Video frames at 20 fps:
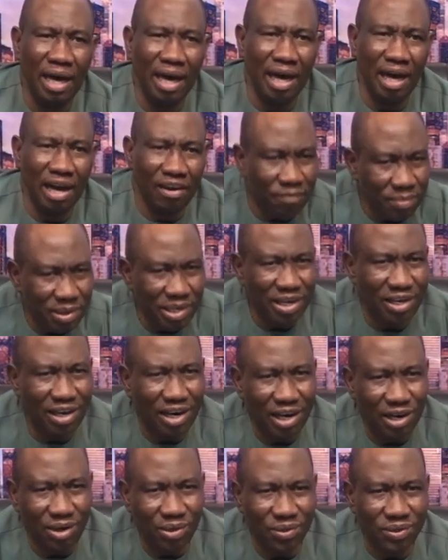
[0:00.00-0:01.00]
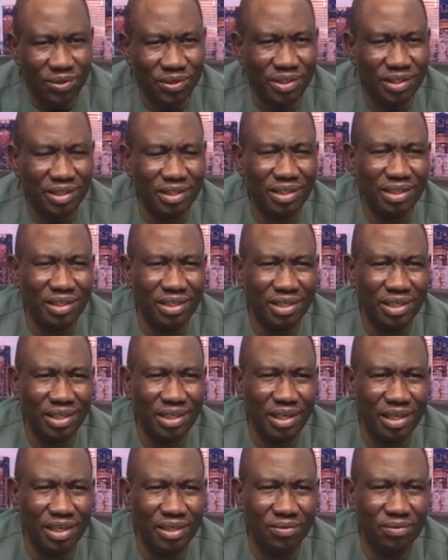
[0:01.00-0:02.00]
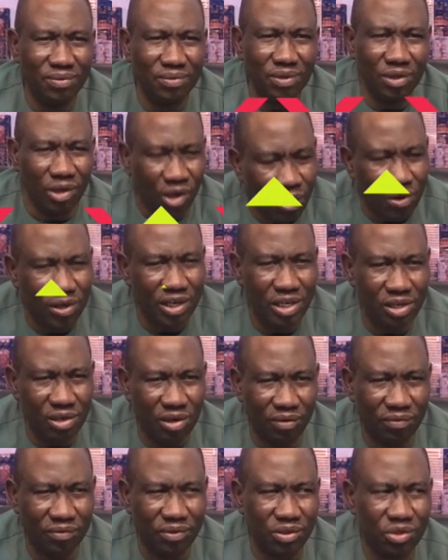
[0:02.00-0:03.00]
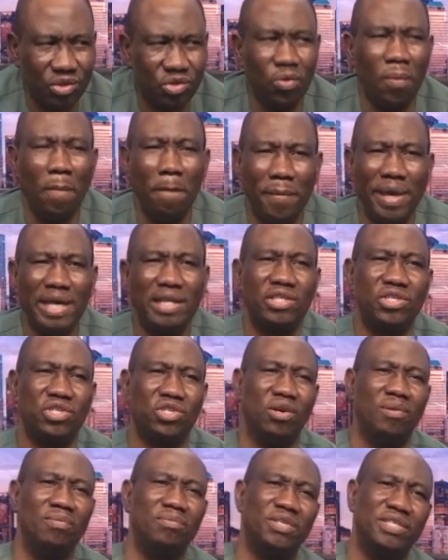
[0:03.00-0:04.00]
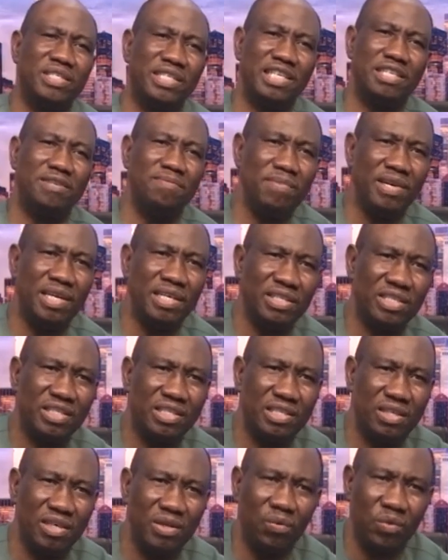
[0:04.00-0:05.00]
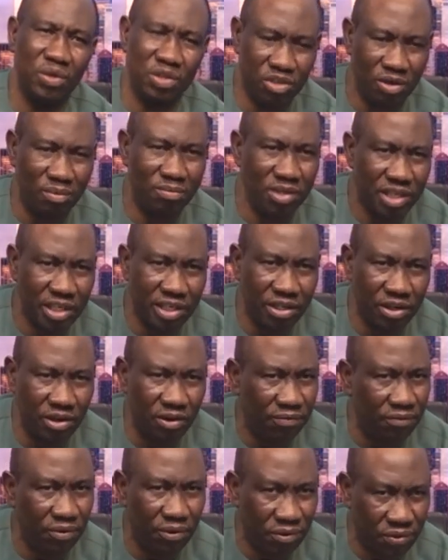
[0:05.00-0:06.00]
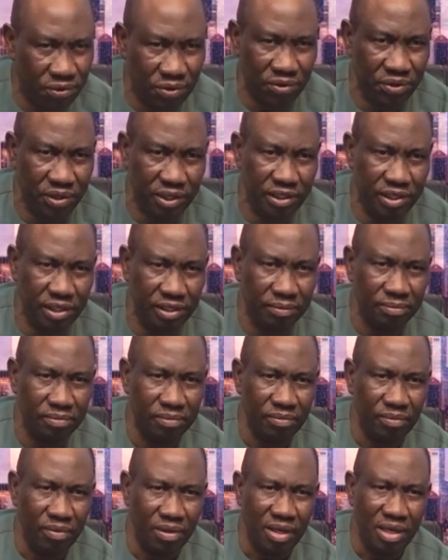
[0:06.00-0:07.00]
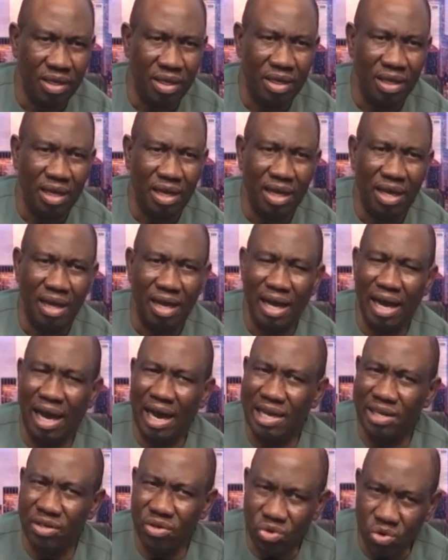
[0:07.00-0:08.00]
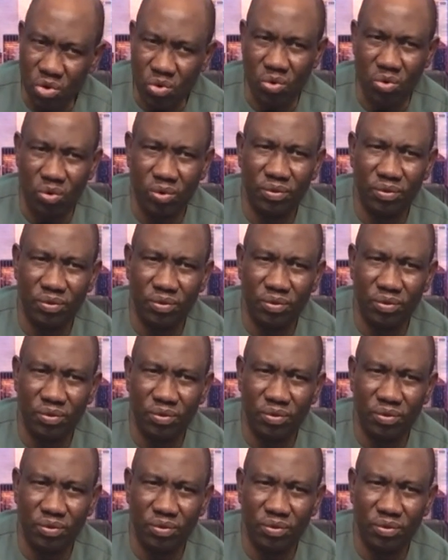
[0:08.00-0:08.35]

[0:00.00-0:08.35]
I've been around long enough to make some statements with some degree of authority. I know